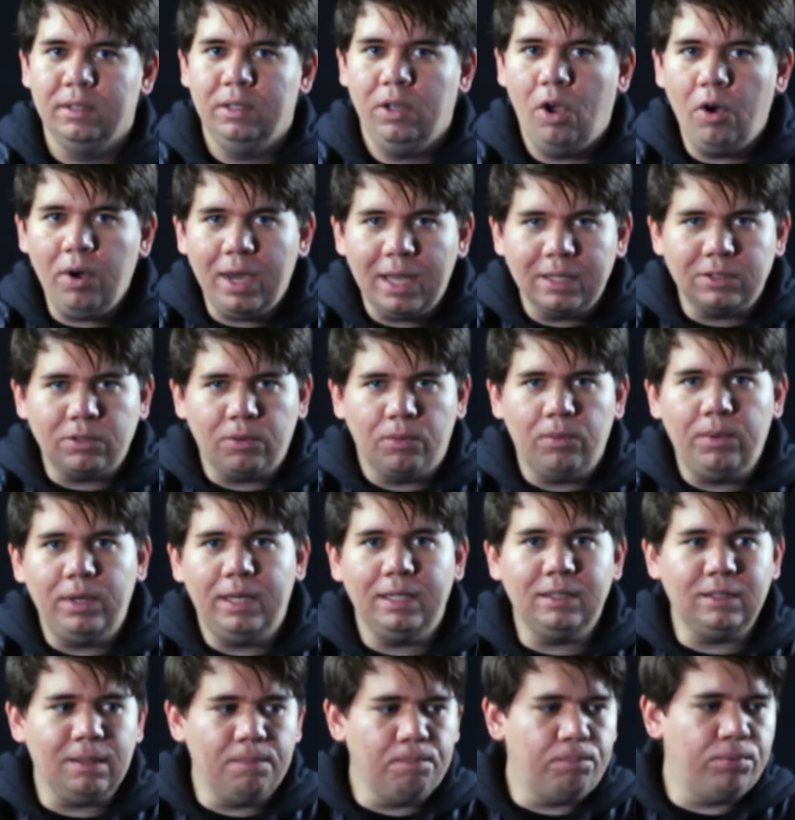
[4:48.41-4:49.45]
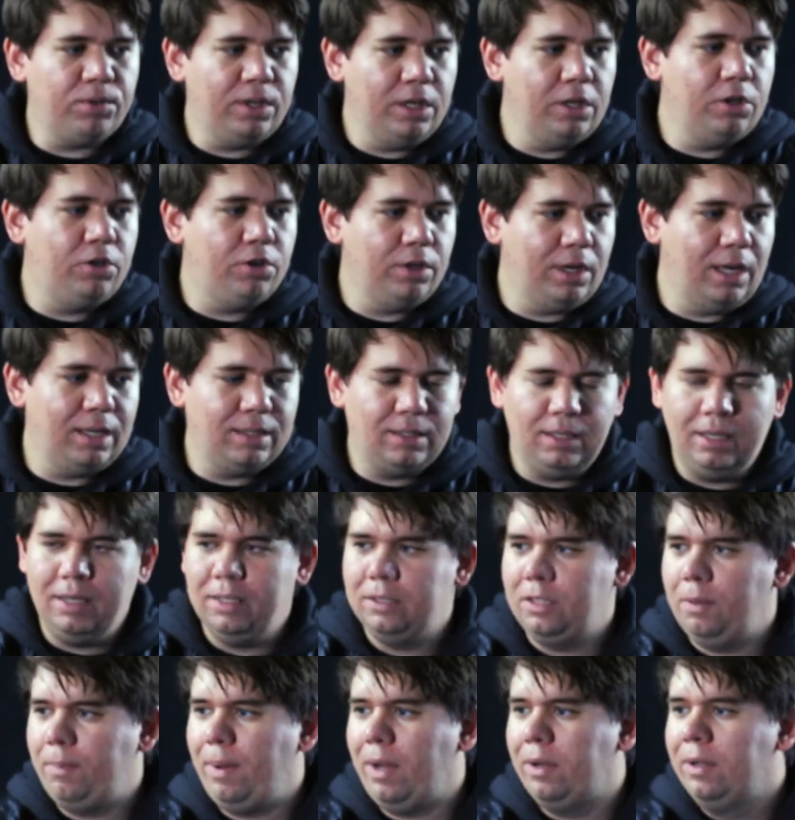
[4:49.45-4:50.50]
Okay, so we get some pretty good
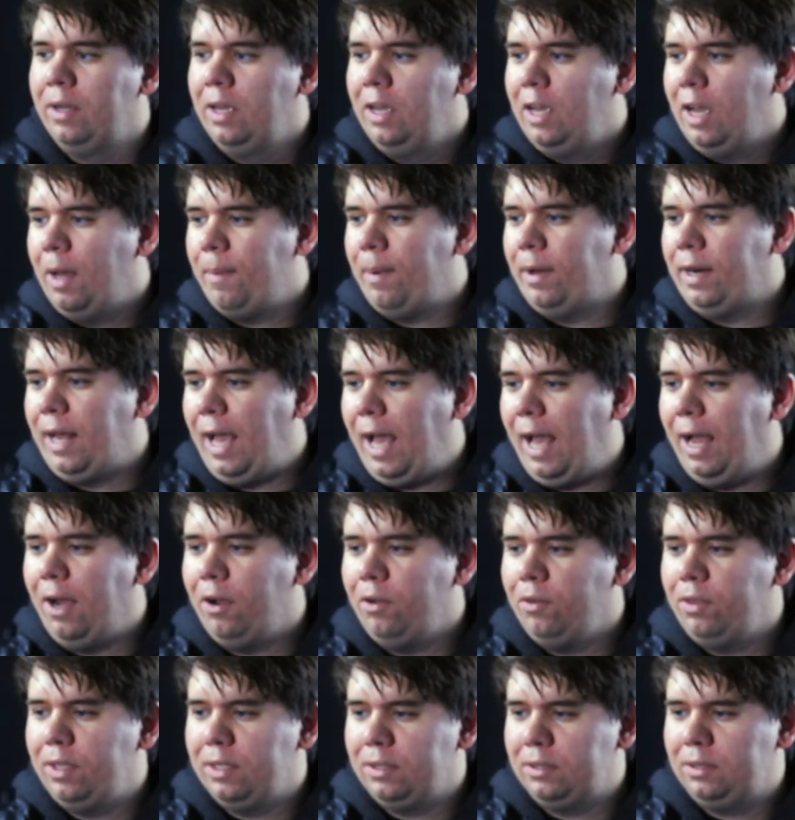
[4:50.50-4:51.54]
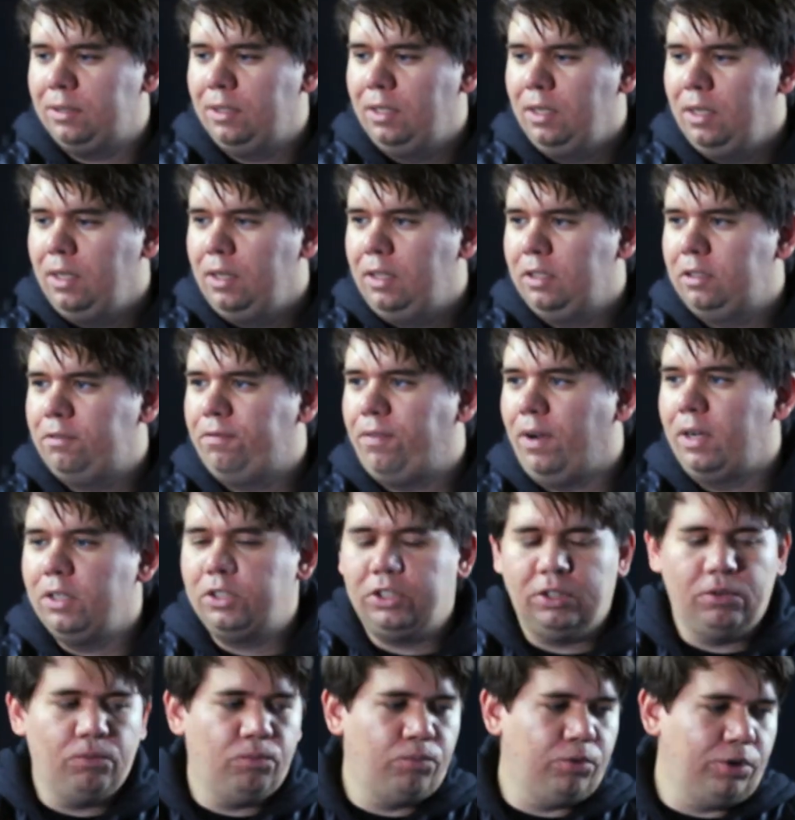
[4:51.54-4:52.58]
ideas about how this
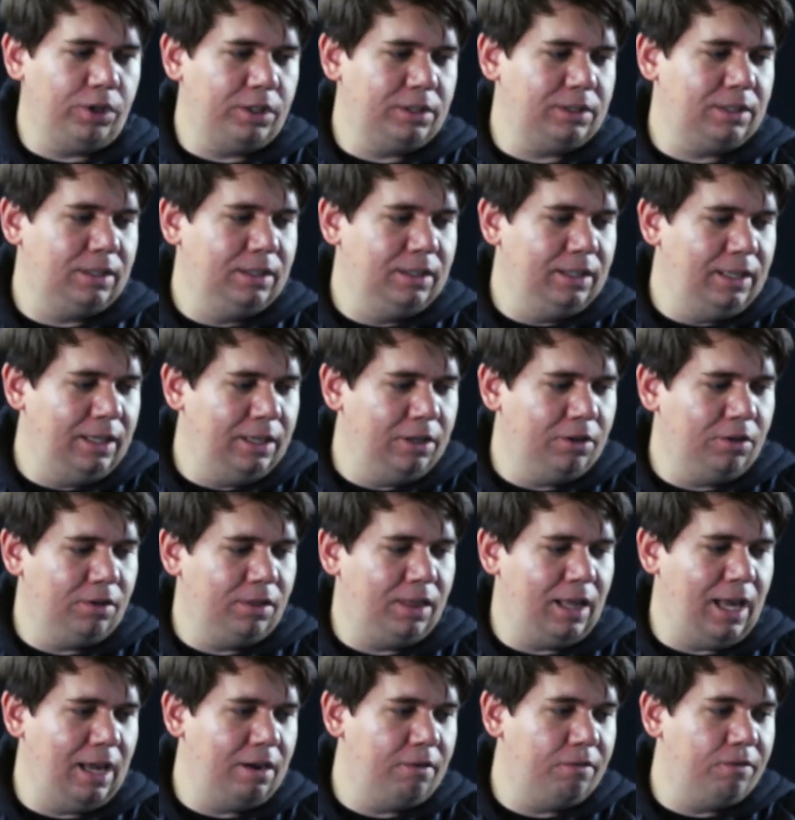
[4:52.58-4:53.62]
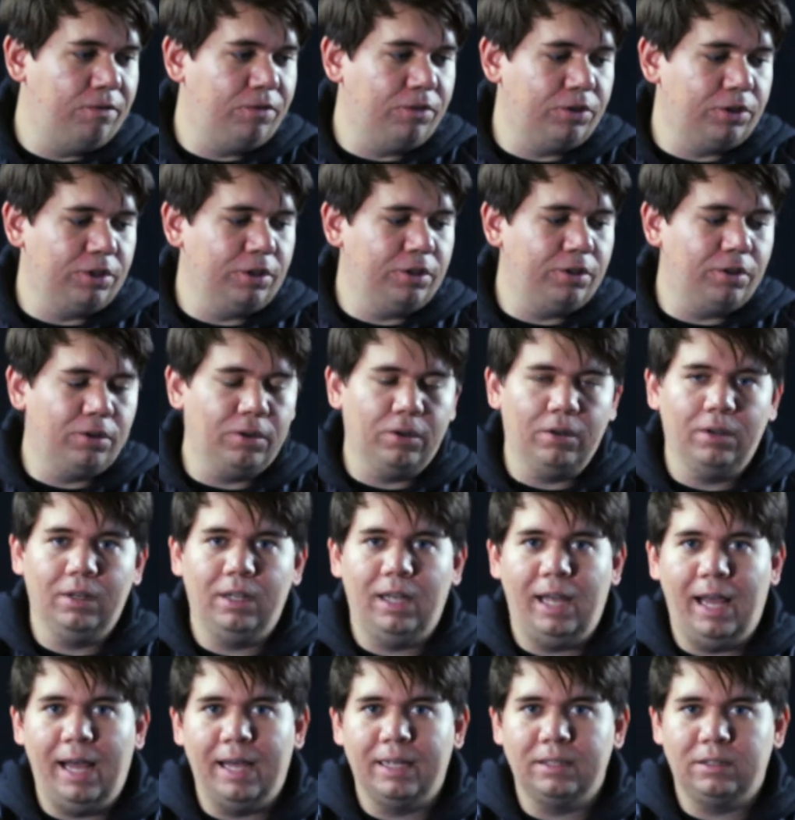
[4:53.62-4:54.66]
function works near that
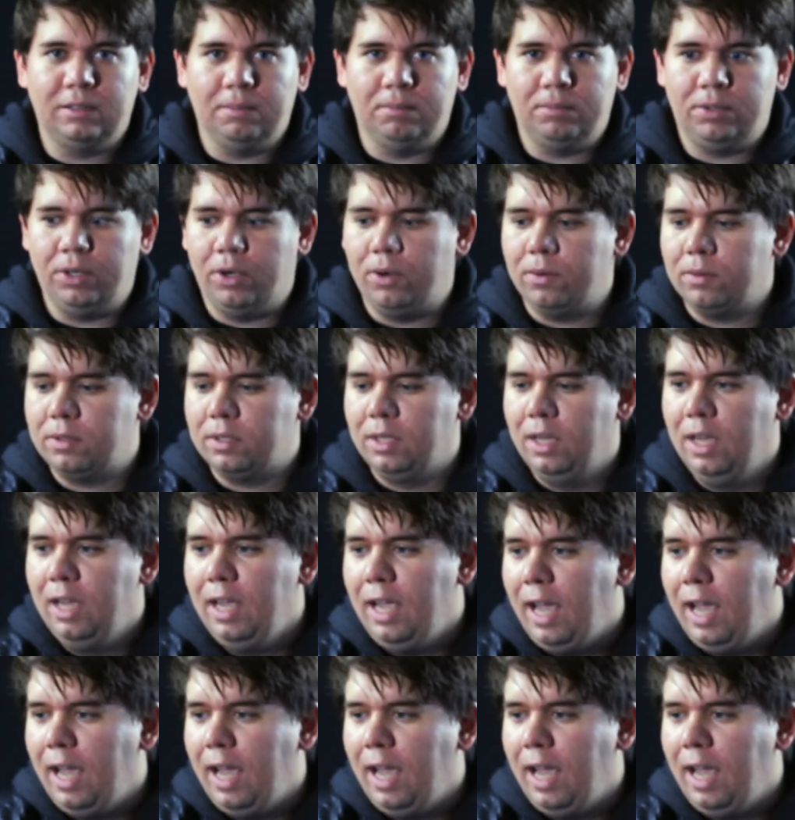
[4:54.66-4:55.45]
vertical asymptote.